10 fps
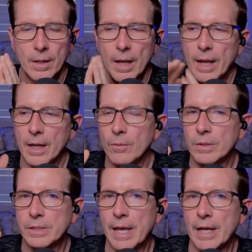And it
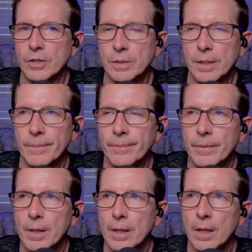was actually,
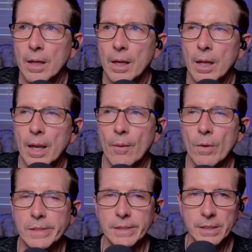it
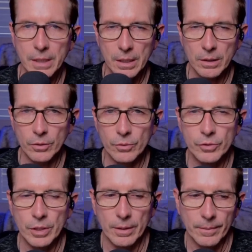wasn't an
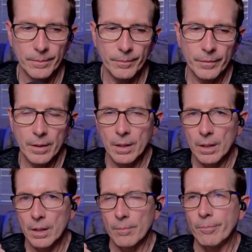illusion,
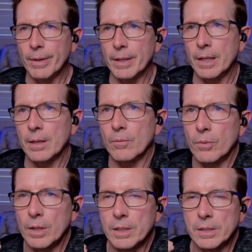but it
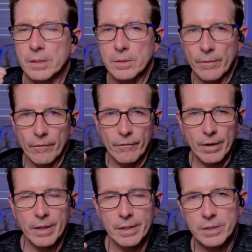was
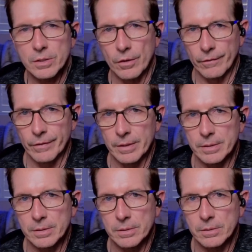very
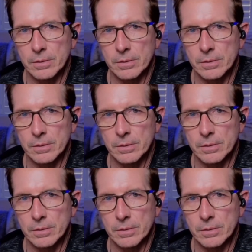surface.